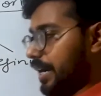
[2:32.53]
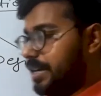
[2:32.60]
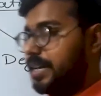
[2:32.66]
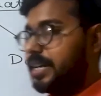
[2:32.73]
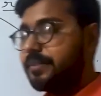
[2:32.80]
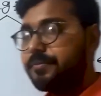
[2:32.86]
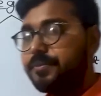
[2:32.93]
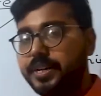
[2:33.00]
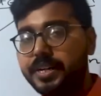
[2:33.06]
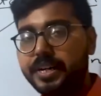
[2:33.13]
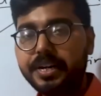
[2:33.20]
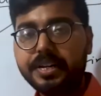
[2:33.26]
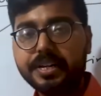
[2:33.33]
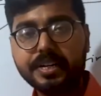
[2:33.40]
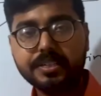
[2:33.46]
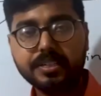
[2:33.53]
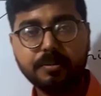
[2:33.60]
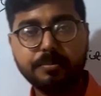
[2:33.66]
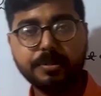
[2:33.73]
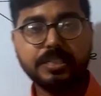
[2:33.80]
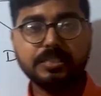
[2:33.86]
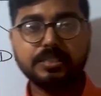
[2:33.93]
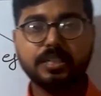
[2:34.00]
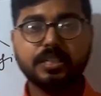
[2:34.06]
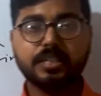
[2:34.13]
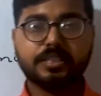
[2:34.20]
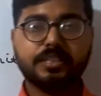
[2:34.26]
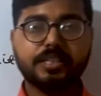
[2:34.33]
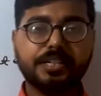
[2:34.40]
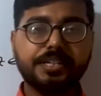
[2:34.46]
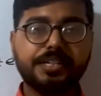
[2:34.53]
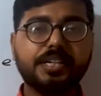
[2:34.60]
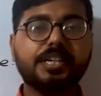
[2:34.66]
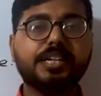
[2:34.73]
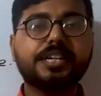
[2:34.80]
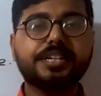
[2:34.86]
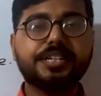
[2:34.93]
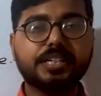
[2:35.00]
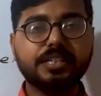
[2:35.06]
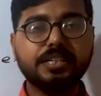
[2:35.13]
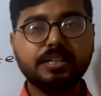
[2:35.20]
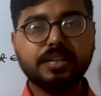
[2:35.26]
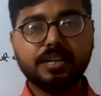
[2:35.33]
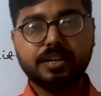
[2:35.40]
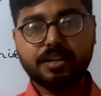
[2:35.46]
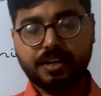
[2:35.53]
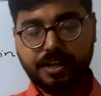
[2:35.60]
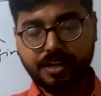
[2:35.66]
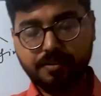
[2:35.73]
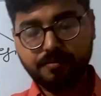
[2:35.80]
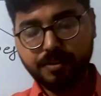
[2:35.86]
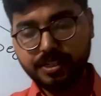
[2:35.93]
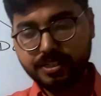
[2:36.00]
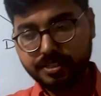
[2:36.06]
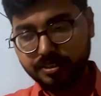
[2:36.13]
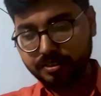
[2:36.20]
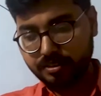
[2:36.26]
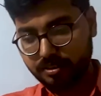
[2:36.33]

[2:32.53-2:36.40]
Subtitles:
Indefinite integration means the integration in which